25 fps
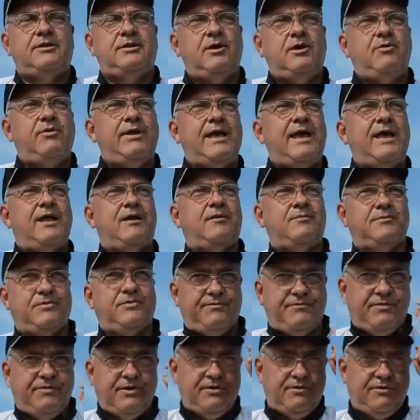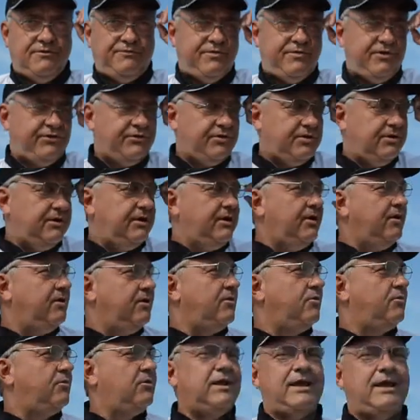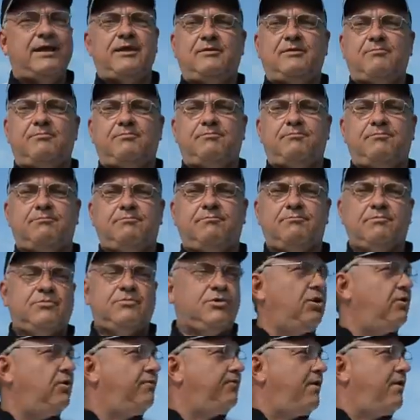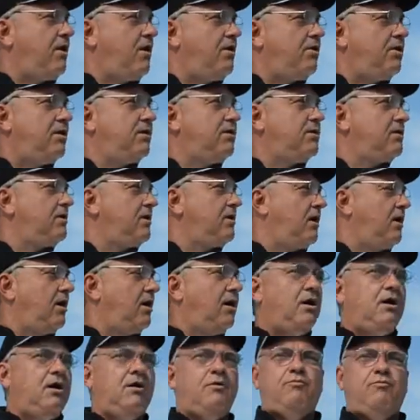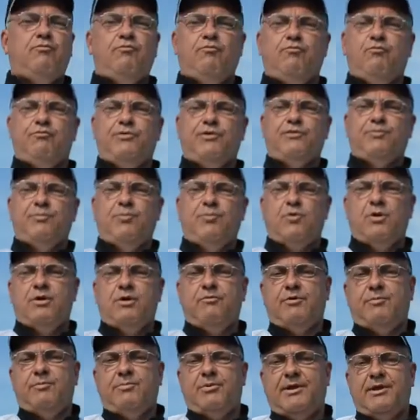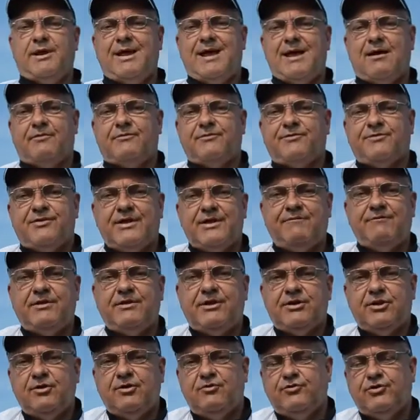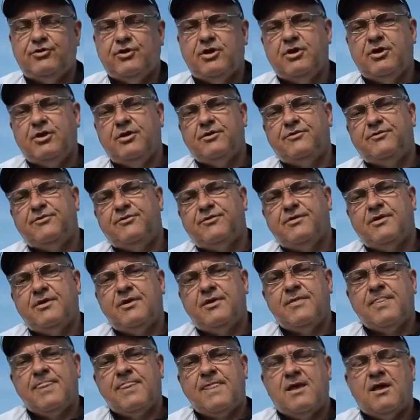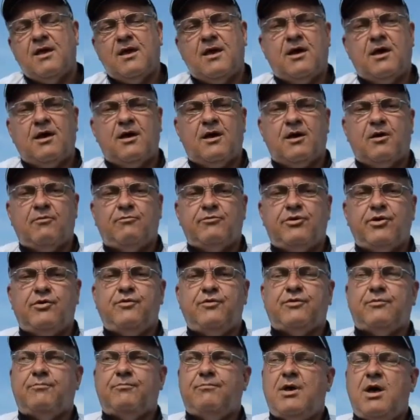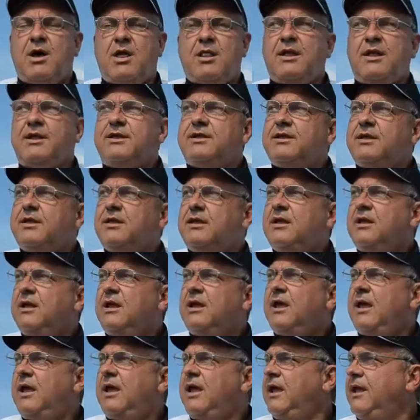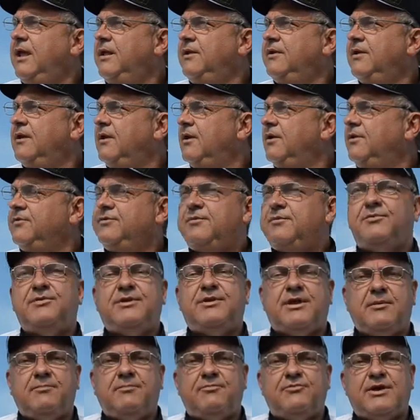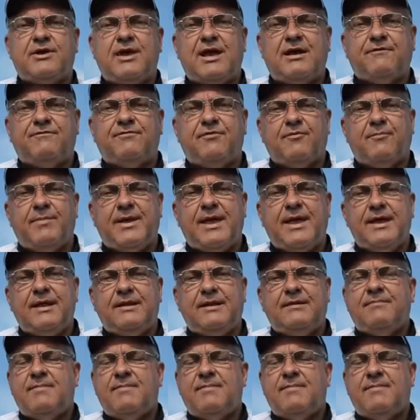Tony Adams fishing here on Lake Eufaula. This morning we put out 72 jugs using mullet and some skipjack for bait.